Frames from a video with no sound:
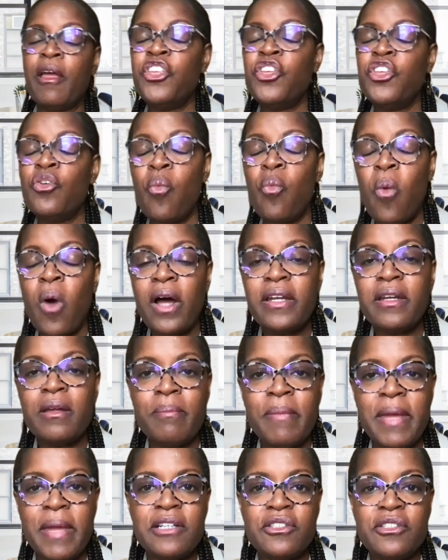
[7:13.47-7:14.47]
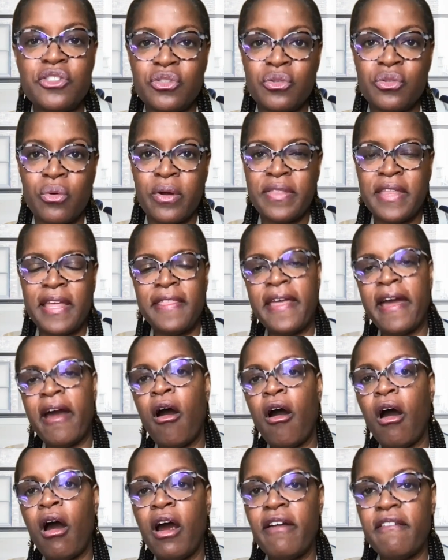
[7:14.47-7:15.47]
You want to make sure that
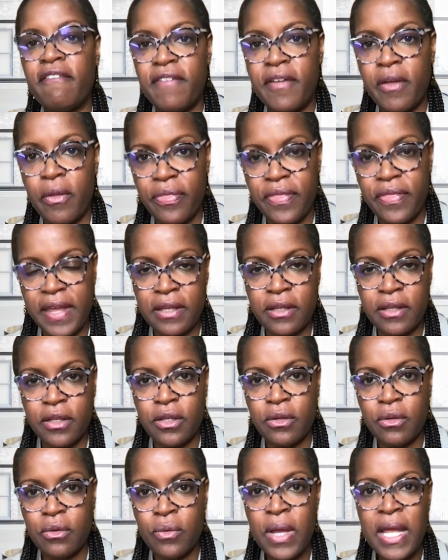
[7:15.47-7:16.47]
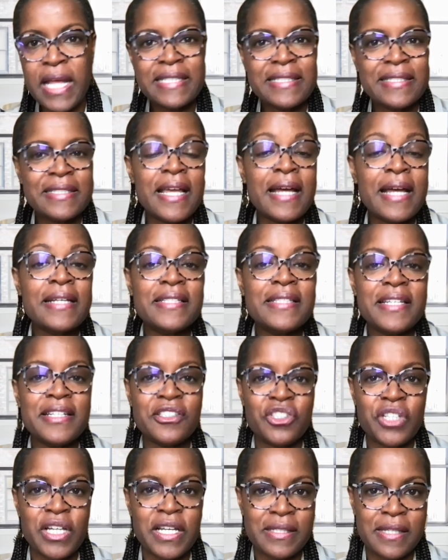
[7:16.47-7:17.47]
that heartfelt thank you
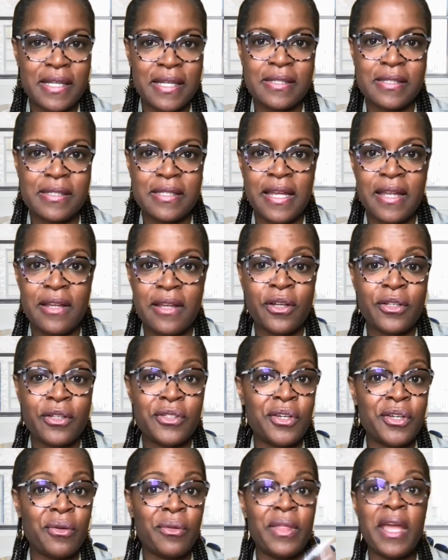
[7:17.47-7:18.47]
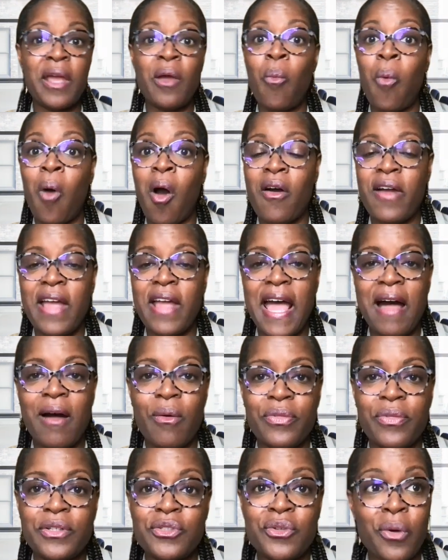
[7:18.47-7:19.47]
doesn't just extend until they walk
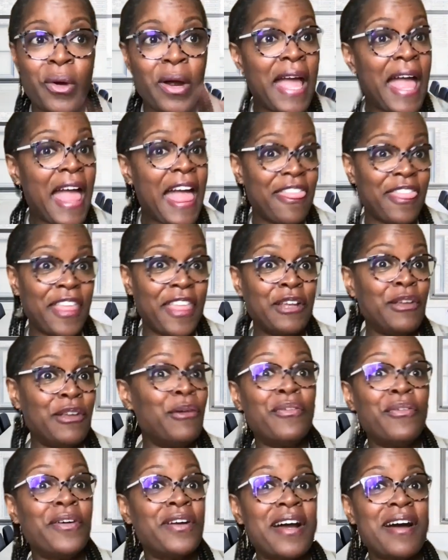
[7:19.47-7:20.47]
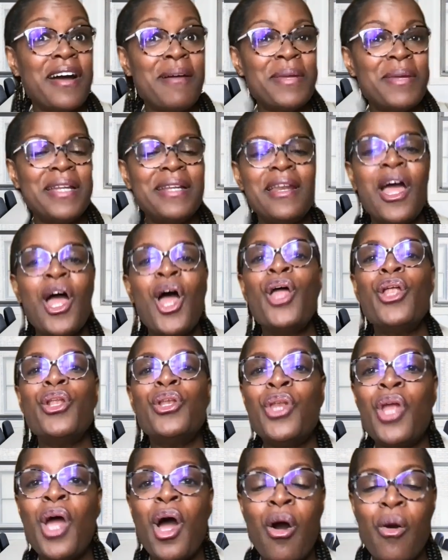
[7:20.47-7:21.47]
out the door. Thank you for coming.
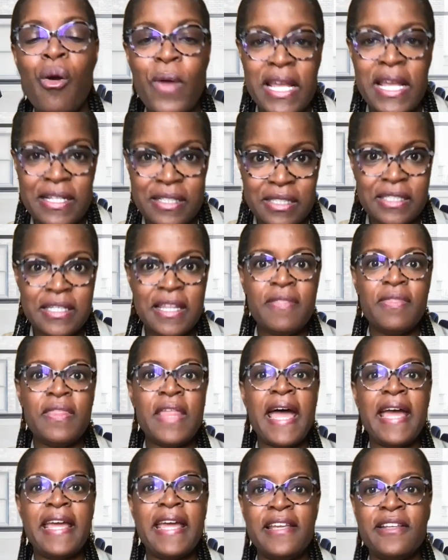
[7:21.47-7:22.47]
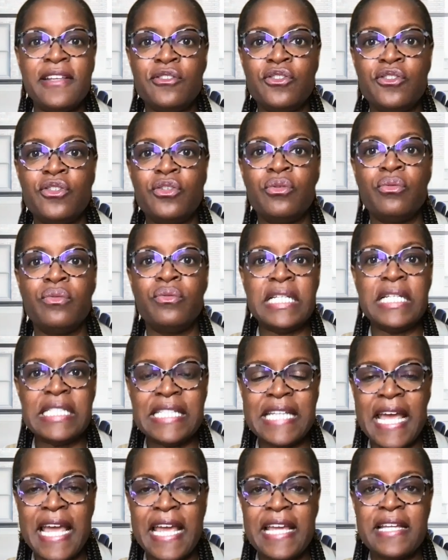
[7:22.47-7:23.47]
No, extend that into the
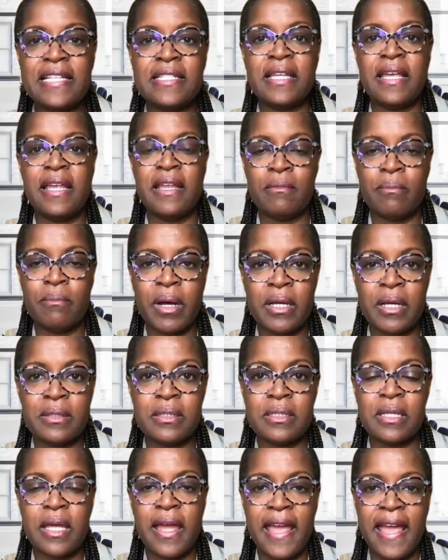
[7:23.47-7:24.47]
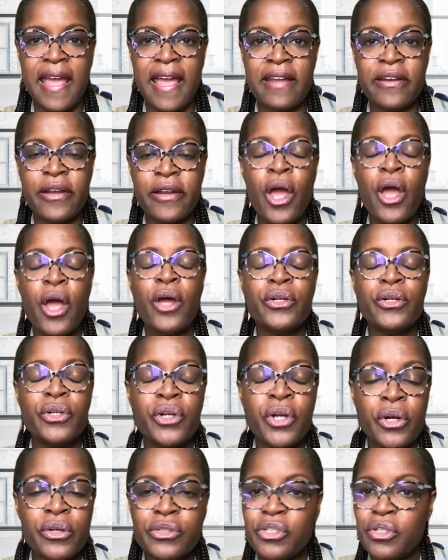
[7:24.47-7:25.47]
days and months ahead.
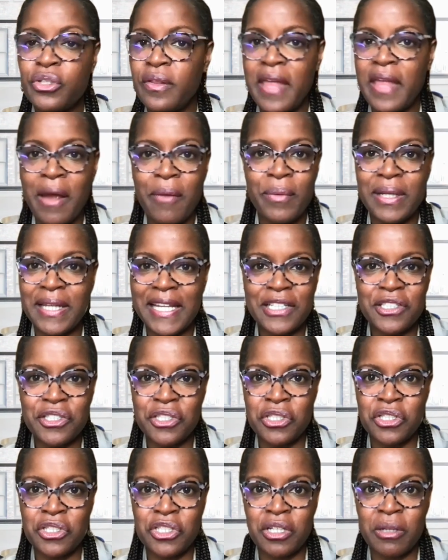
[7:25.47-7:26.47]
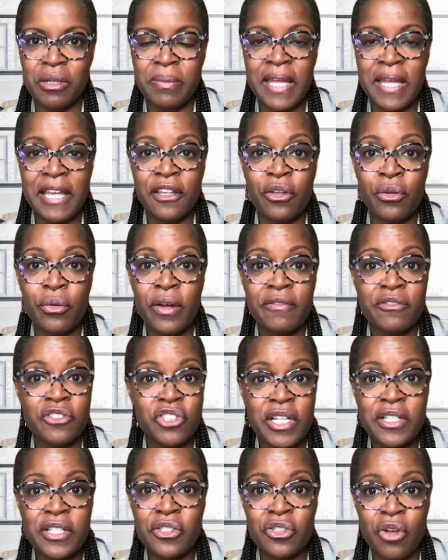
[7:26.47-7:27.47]
Nurture that relationship that you have
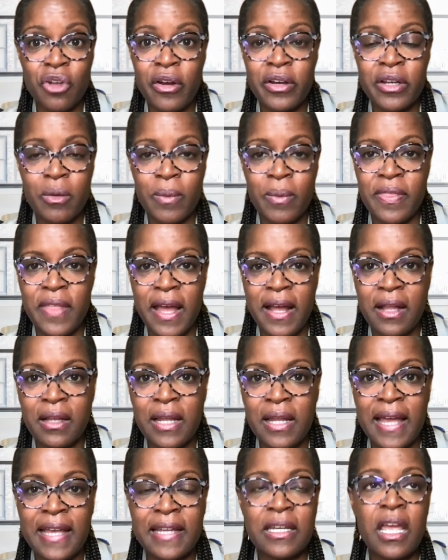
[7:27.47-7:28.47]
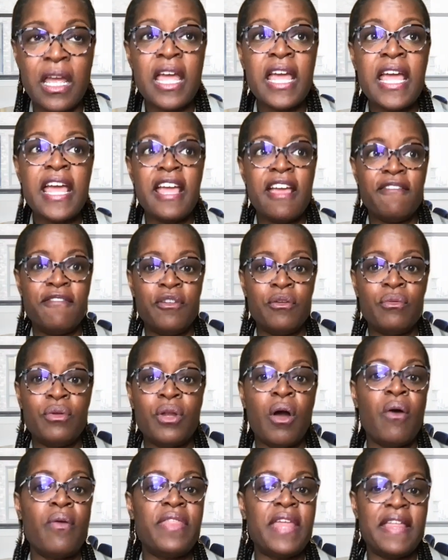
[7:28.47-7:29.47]
just started with that client. If you
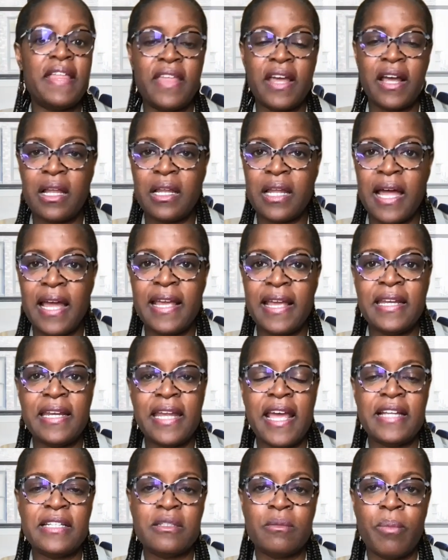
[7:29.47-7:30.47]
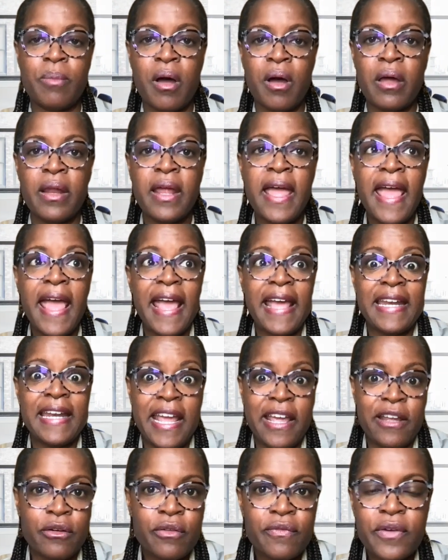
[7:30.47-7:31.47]
know that the client has bought an
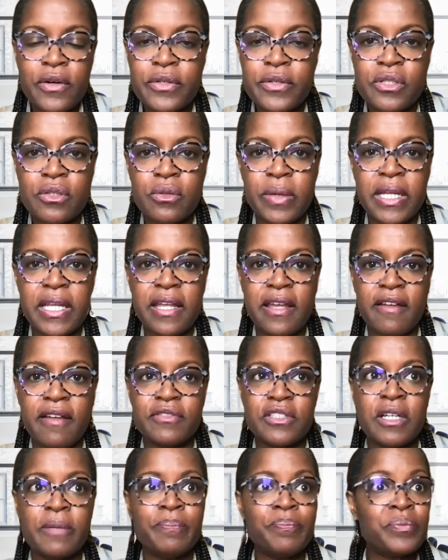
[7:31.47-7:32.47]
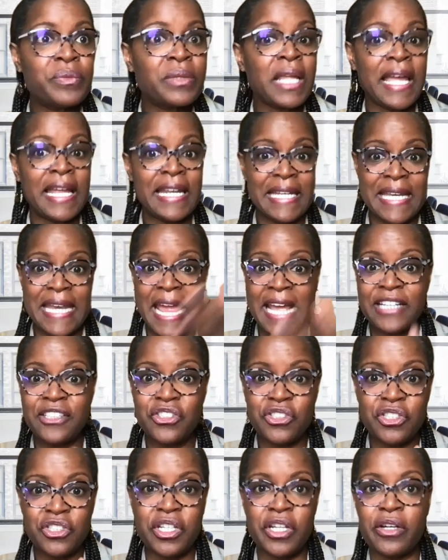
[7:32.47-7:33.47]
anniversary gift,
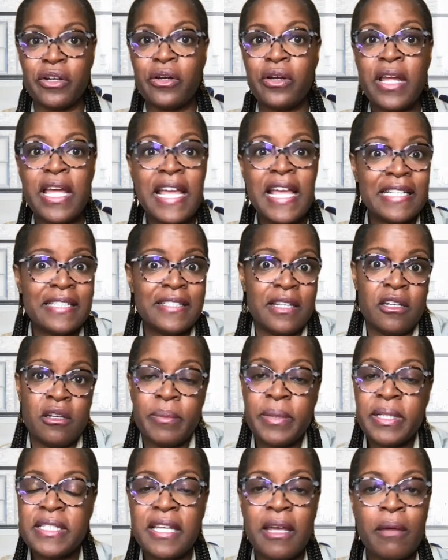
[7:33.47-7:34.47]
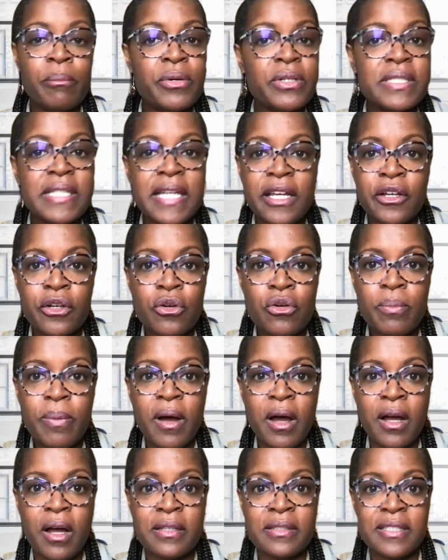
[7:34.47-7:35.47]
next year, send them a 10%
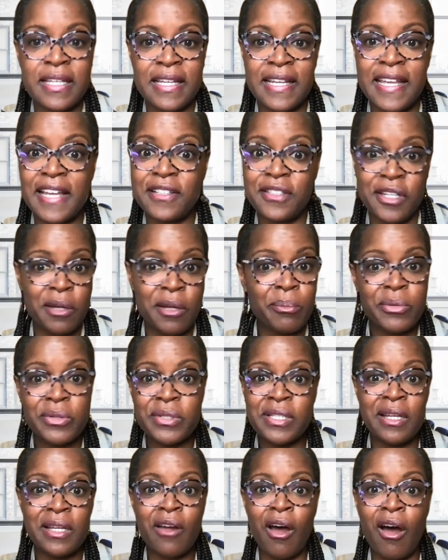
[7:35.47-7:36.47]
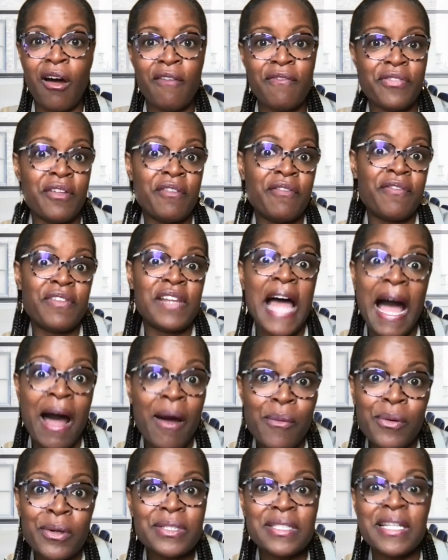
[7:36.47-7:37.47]
coupon to get 10% off the
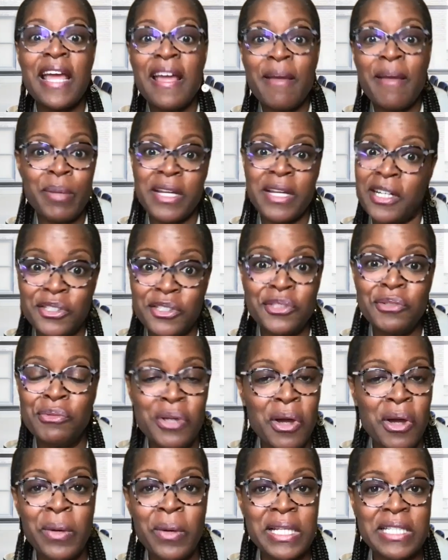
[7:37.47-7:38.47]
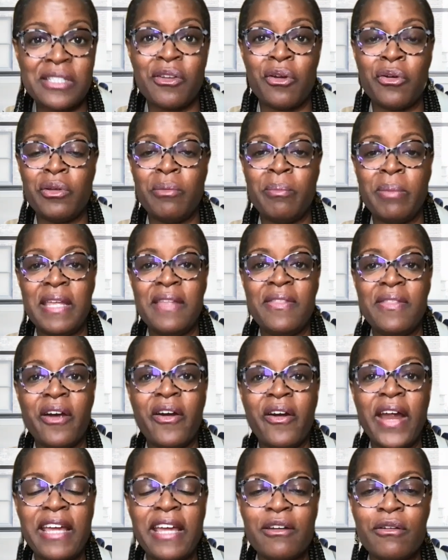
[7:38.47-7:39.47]
flowers because you know it's going to be
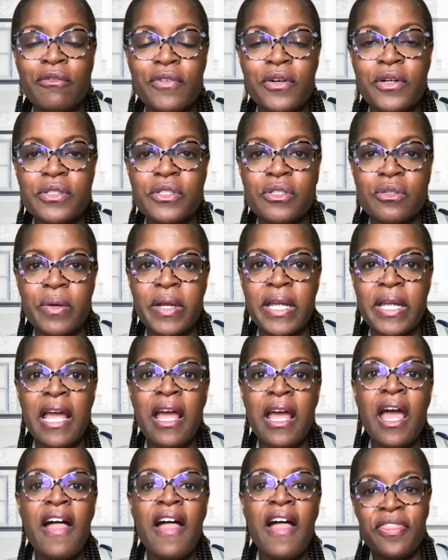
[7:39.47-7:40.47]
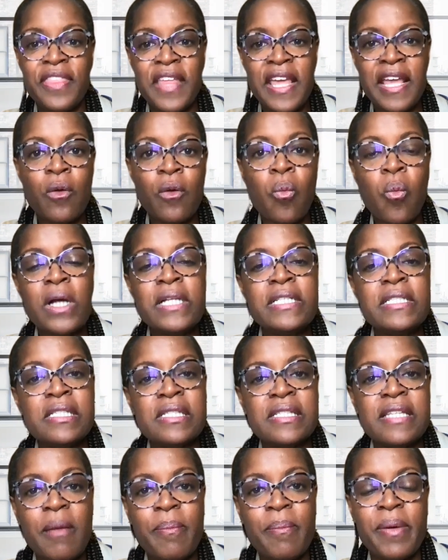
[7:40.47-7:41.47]
their anniversary. Think one
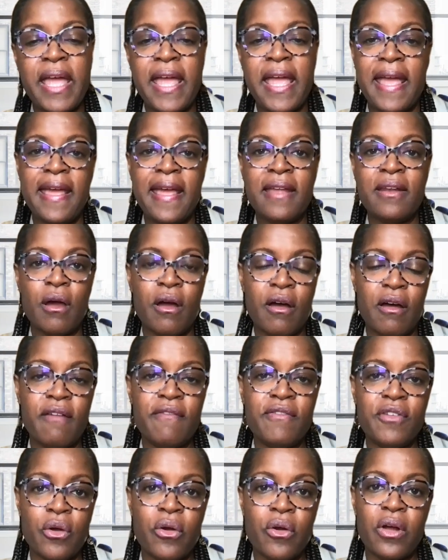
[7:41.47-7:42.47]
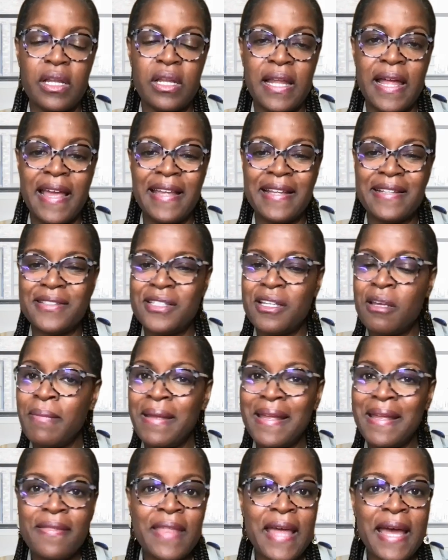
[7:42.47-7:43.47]
step ahead of your client. To
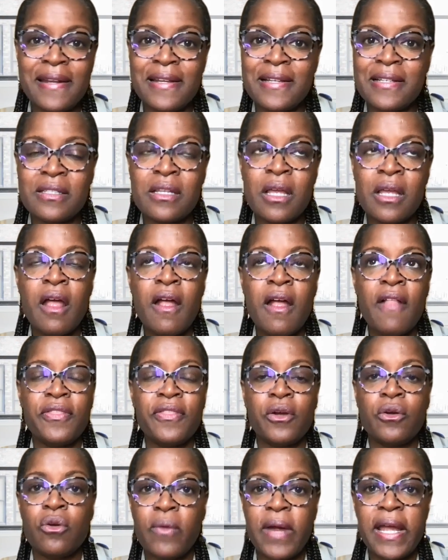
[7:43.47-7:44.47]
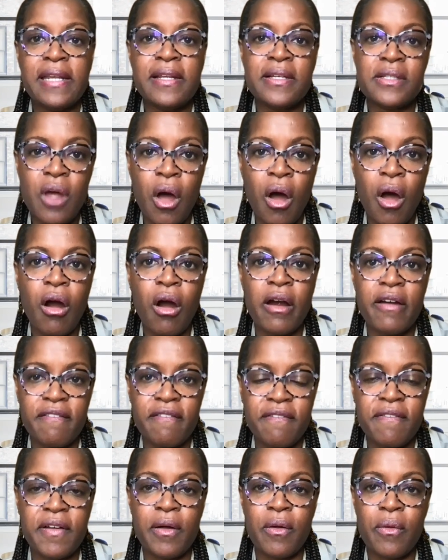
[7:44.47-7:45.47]
me, that is the greatest
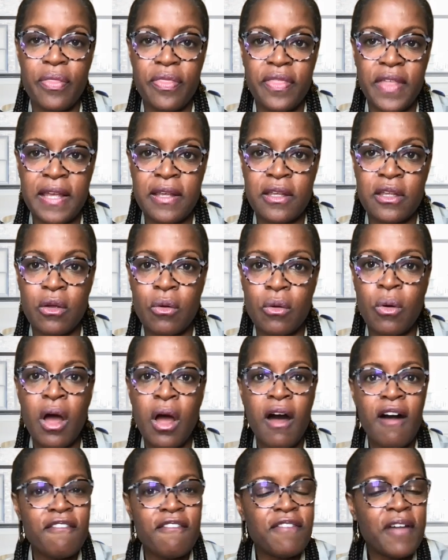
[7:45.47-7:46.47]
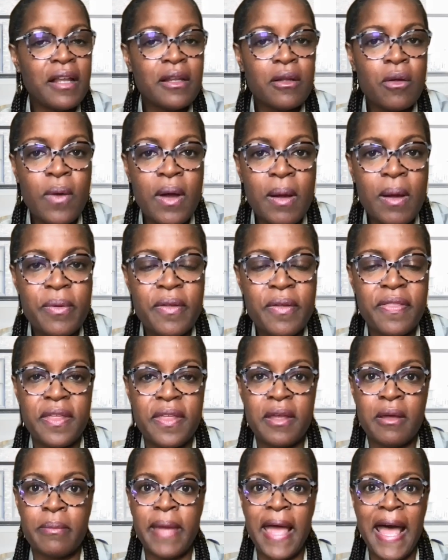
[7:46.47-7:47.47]
heartfelt thank you. Follow up with
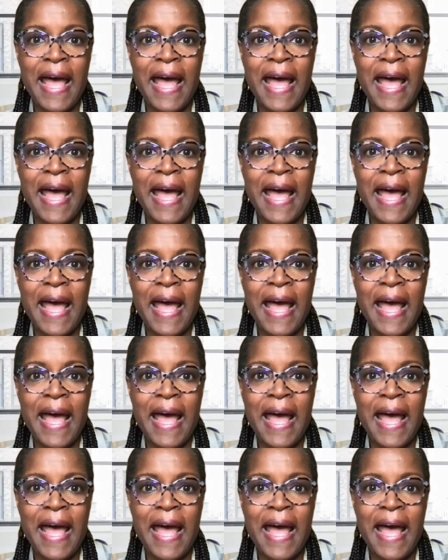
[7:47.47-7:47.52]
them.